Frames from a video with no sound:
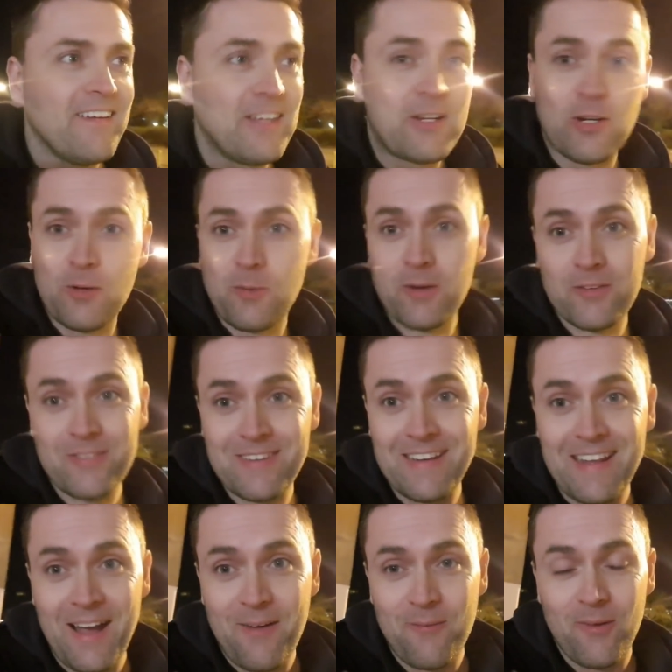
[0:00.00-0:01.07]
You're going to want to
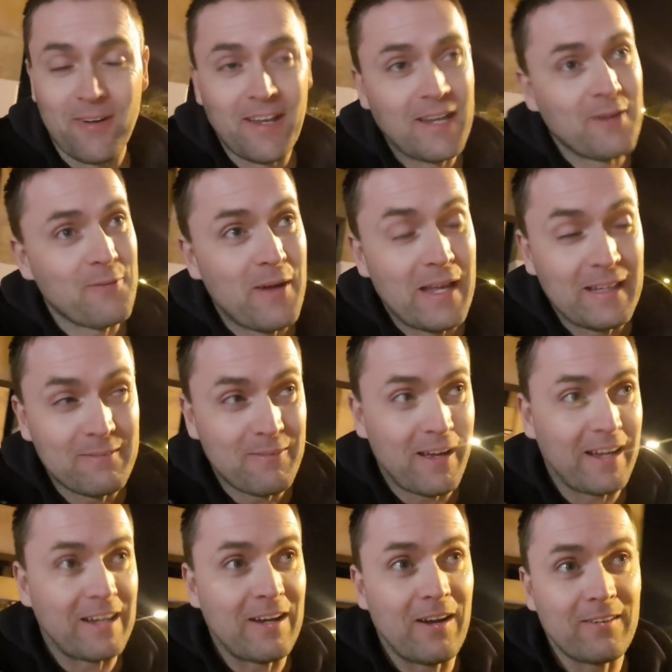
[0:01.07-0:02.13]
see that one anyway.
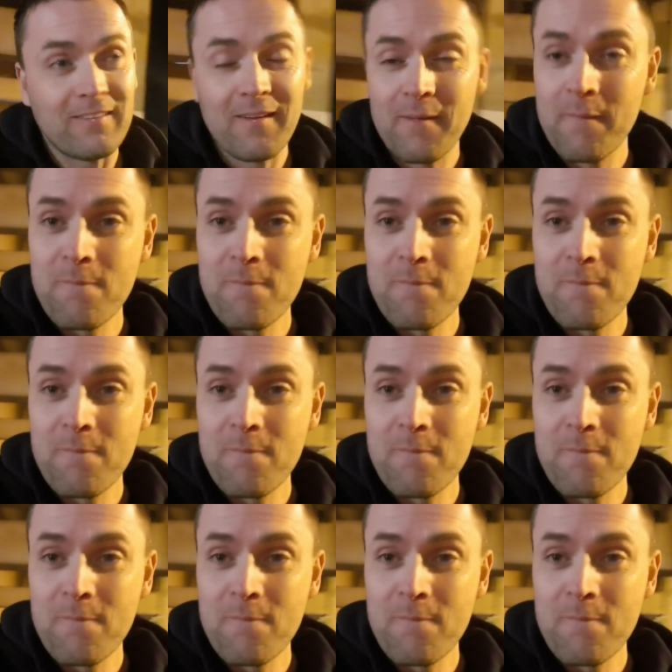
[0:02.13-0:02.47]
My God.